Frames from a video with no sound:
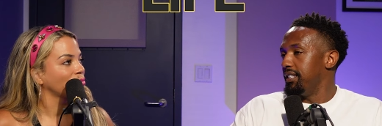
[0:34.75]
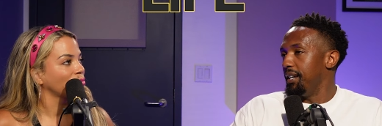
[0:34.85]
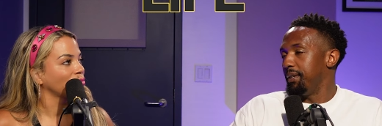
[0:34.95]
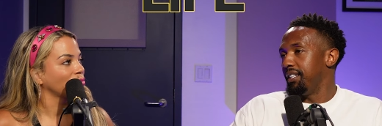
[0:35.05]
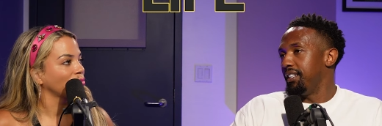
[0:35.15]
Speaker 1: I
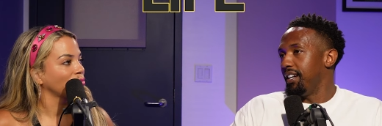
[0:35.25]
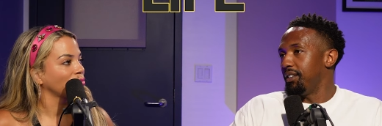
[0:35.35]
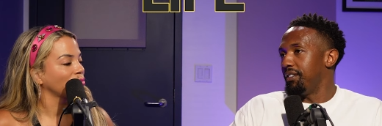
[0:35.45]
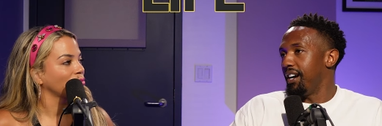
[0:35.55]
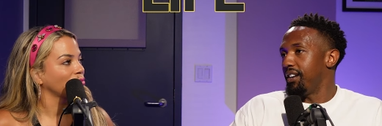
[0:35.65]
mean, I
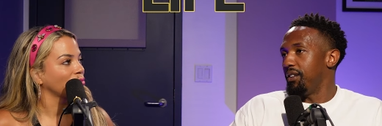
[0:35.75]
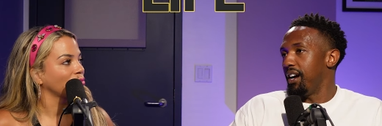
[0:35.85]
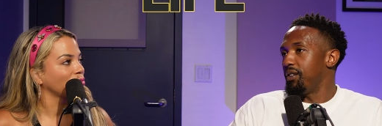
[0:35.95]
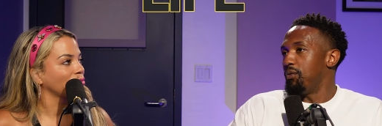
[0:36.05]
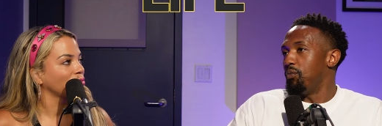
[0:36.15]
don't, I don't,
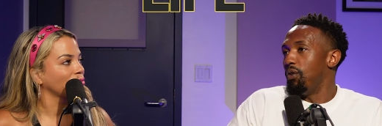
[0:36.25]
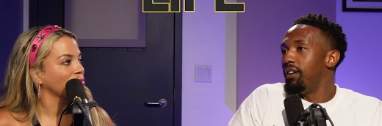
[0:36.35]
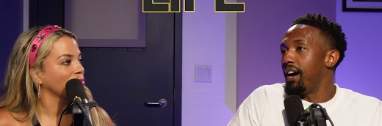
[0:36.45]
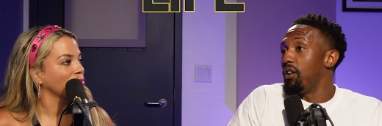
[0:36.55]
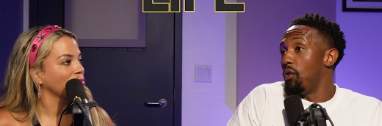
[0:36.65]
I don't
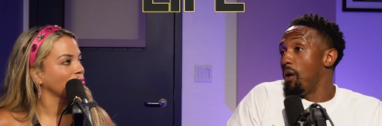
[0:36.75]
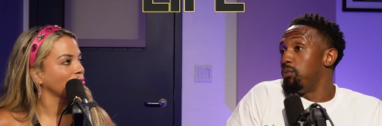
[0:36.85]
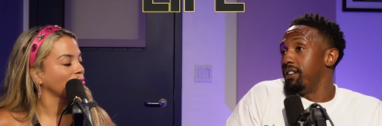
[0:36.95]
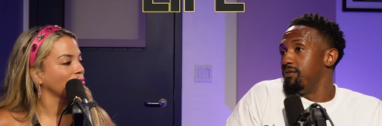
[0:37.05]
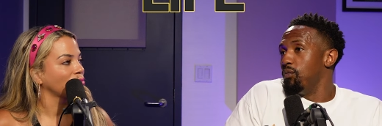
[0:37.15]
want, I don't, I
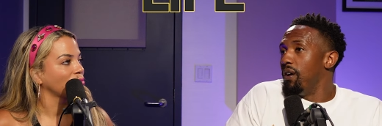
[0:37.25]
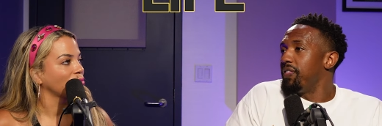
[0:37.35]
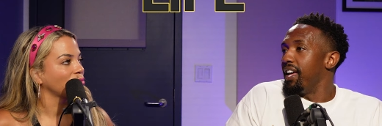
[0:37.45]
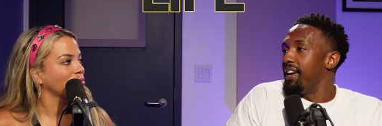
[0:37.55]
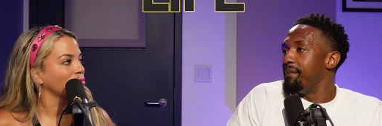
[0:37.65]
wouldn't
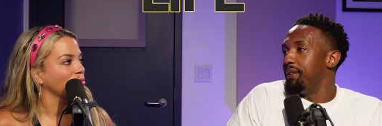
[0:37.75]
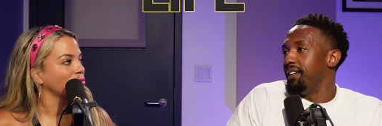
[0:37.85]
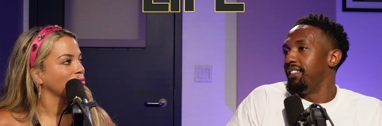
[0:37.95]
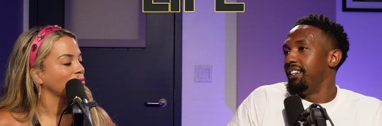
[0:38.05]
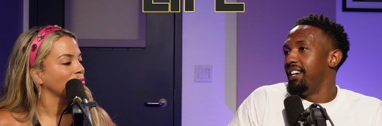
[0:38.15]
want that.
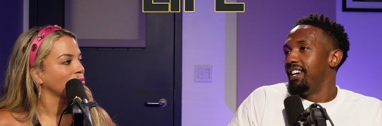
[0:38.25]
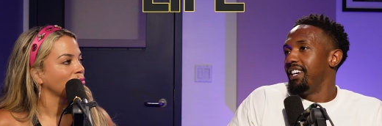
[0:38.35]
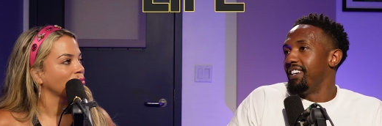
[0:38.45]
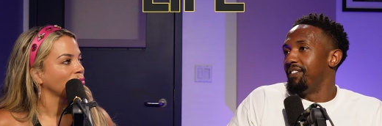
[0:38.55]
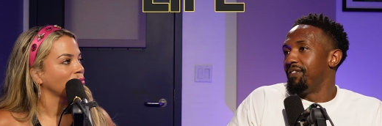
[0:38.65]
But
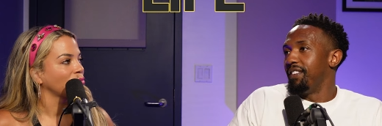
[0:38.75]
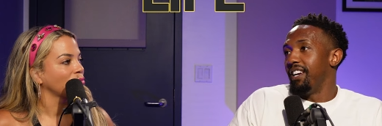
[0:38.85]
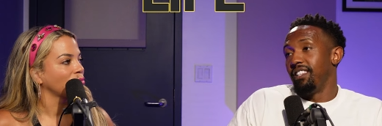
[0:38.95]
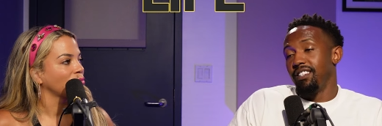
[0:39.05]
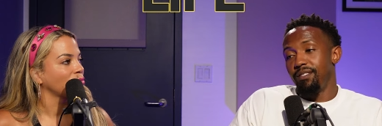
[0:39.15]
if,
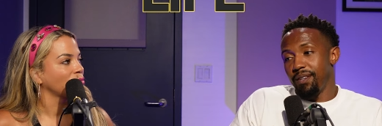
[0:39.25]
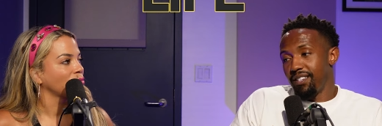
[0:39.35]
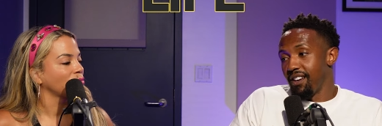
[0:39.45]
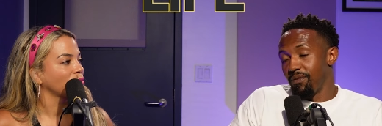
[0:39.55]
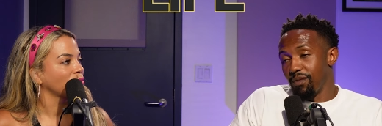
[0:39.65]
and this may
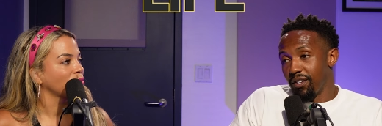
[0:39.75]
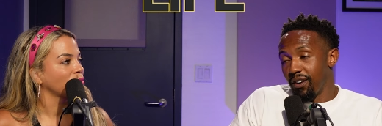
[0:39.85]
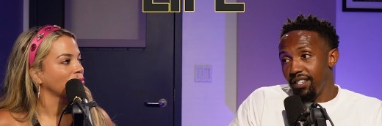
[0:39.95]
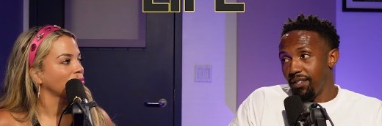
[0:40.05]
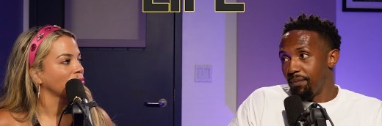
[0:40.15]
sound really
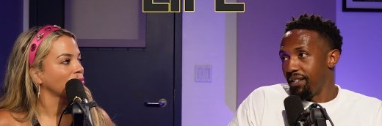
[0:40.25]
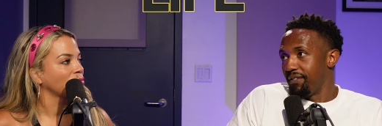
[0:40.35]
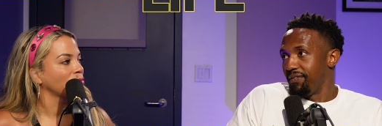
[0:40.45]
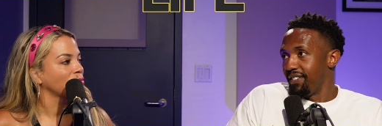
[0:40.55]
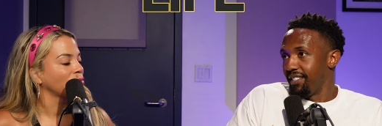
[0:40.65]
crazy, but
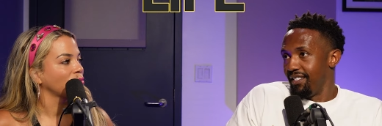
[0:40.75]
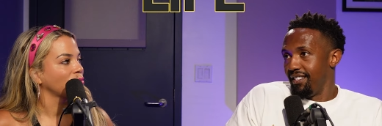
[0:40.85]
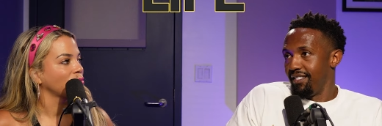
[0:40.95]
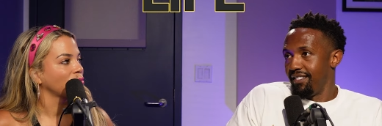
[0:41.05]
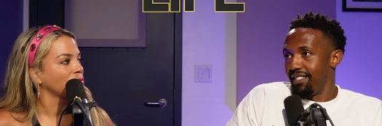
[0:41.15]
if
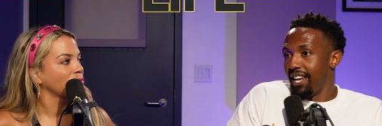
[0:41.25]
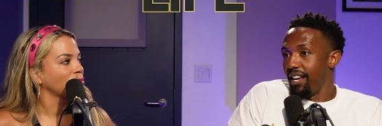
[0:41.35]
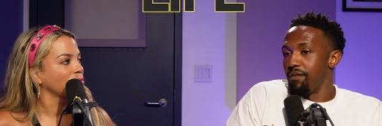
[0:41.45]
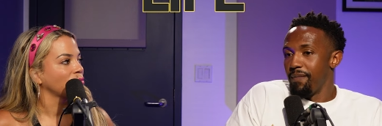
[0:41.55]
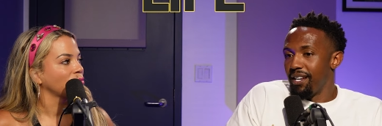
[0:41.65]

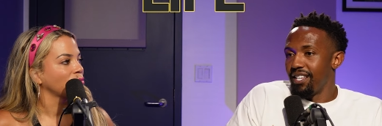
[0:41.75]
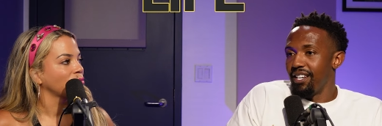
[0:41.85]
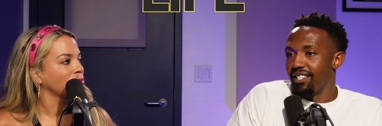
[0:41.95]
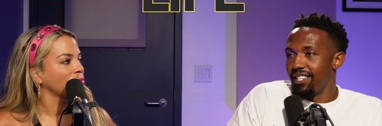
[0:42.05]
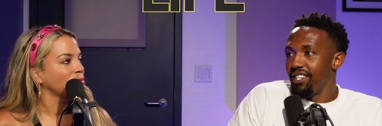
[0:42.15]
Taylor makes that
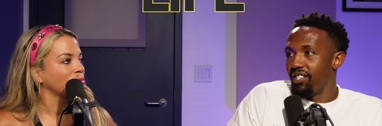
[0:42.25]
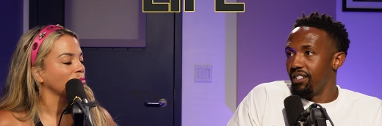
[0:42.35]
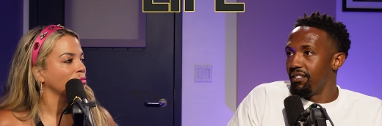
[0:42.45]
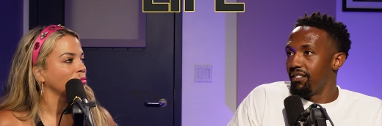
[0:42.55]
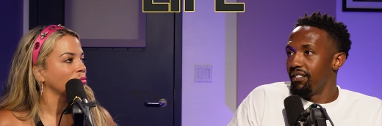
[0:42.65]

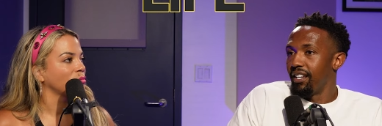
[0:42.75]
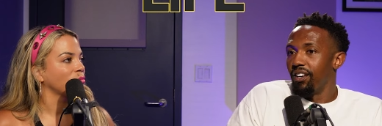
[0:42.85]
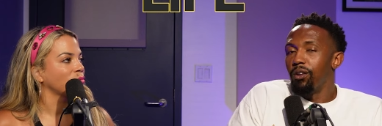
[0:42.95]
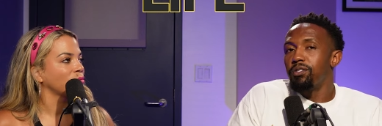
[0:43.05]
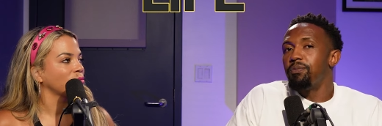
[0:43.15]
decision, like
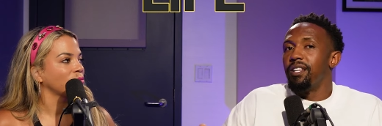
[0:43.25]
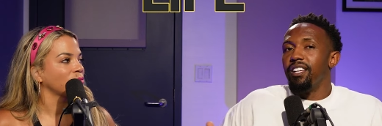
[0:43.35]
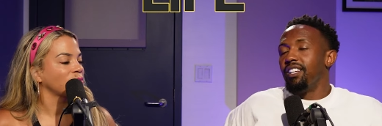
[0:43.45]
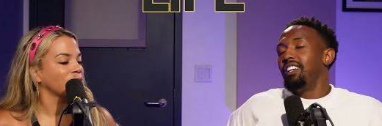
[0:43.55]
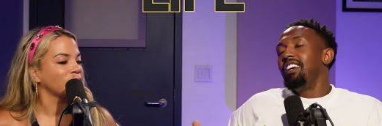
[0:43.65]

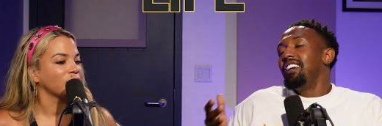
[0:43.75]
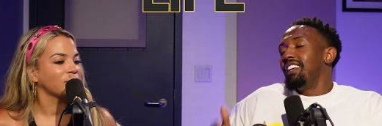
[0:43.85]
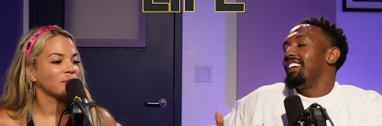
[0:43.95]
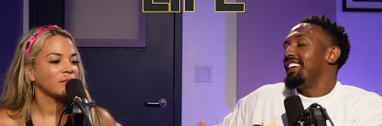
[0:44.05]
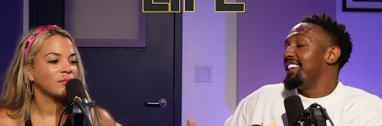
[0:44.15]
ultimately,
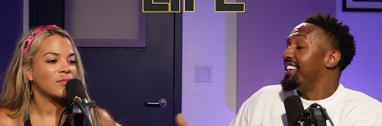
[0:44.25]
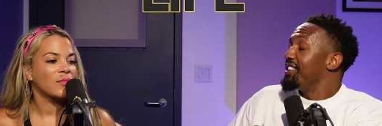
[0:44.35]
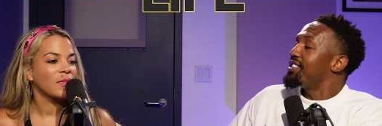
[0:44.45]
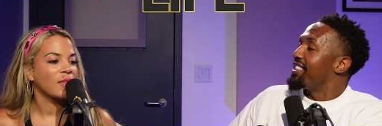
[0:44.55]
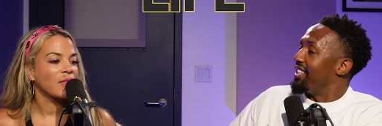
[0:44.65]
and
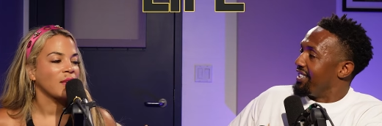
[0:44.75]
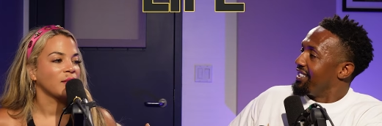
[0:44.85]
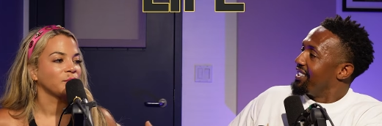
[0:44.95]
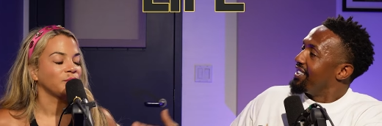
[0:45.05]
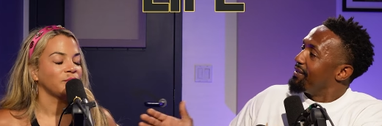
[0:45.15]
here's the thing,
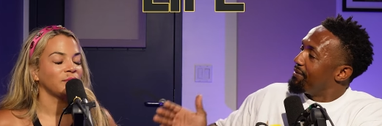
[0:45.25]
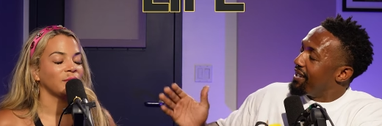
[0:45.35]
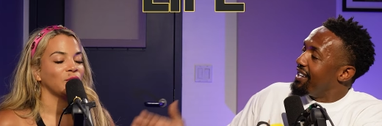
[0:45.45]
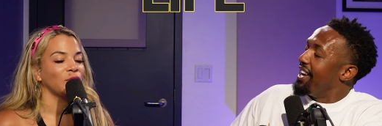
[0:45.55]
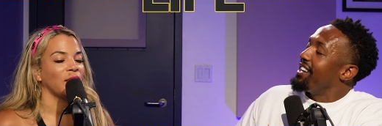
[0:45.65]

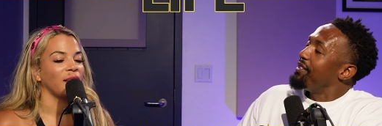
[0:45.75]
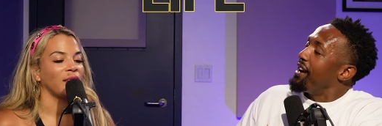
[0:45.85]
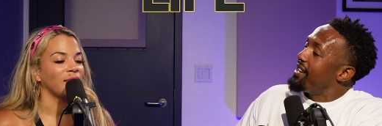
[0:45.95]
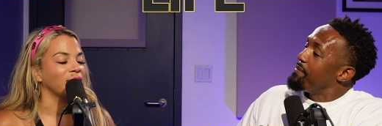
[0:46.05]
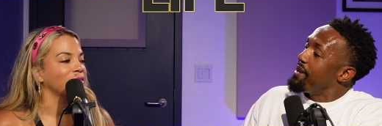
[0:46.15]
and, and, hear,
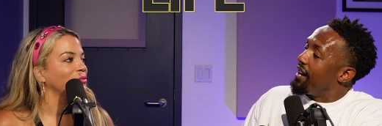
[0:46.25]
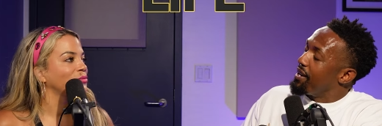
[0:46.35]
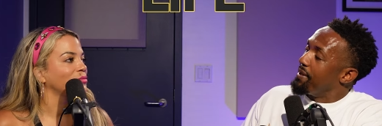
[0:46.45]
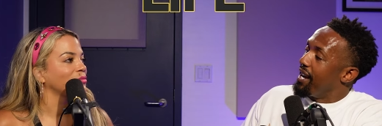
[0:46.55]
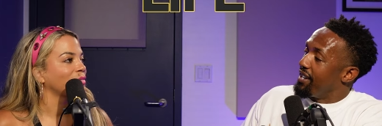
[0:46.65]
and hear, me out,
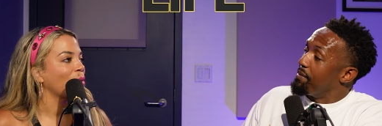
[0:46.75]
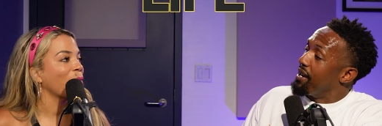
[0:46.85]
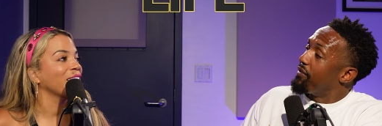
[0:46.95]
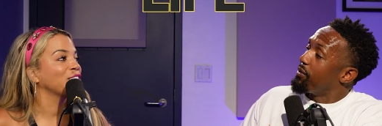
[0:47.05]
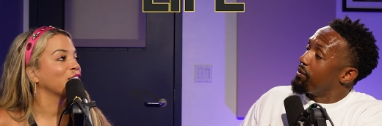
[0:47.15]
hear me out, hear me I'm
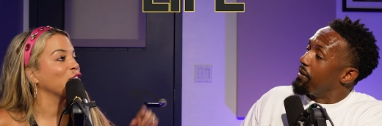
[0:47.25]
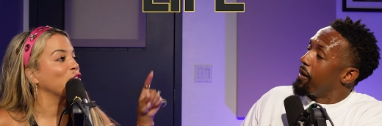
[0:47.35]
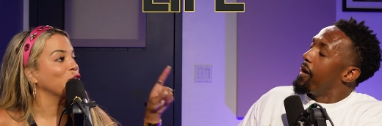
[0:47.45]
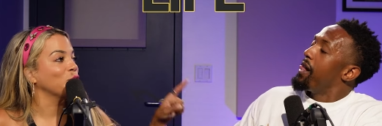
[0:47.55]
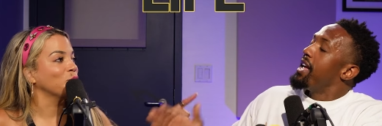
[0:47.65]
out. I'm asking
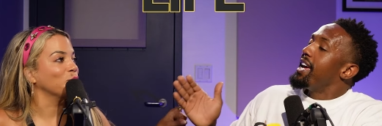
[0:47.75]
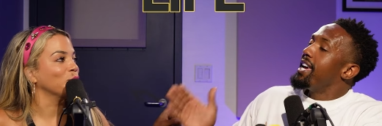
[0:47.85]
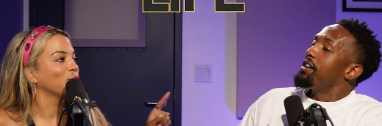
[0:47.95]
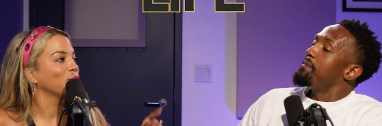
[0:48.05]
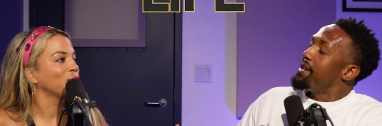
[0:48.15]
you.
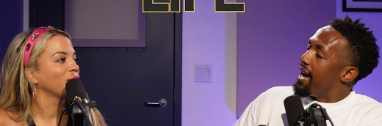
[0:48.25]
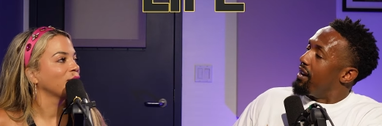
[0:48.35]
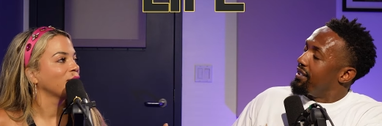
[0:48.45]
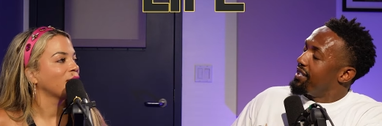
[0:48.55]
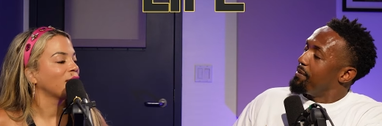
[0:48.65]
Hear me
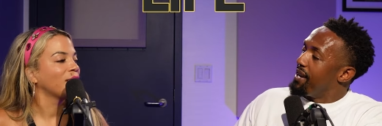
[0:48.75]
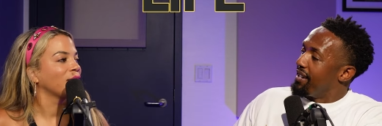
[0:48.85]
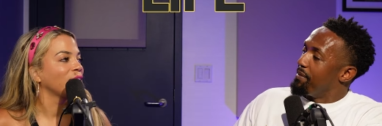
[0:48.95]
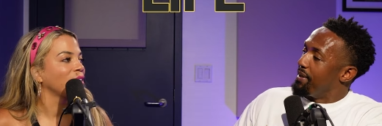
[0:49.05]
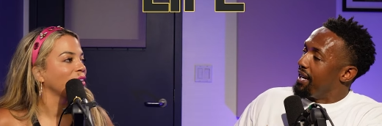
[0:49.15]
out, hear me out,
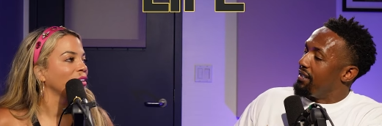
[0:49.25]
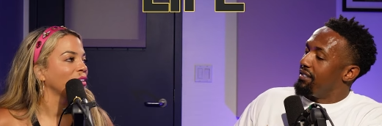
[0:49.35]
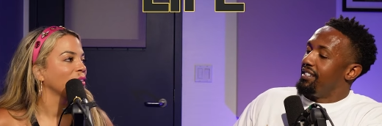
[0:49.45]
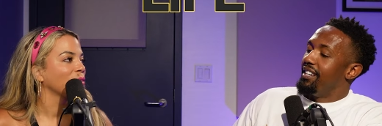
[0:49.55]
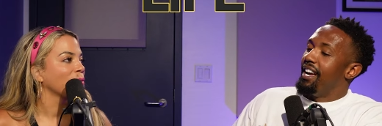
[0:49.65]
hear me out.
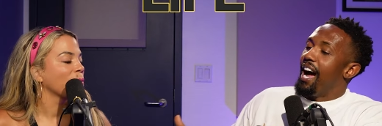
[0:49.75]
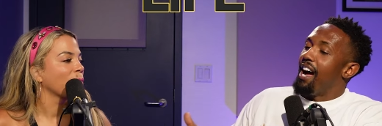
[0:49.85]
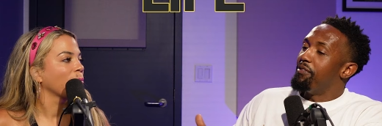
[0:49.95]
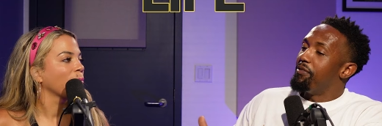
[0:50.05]
I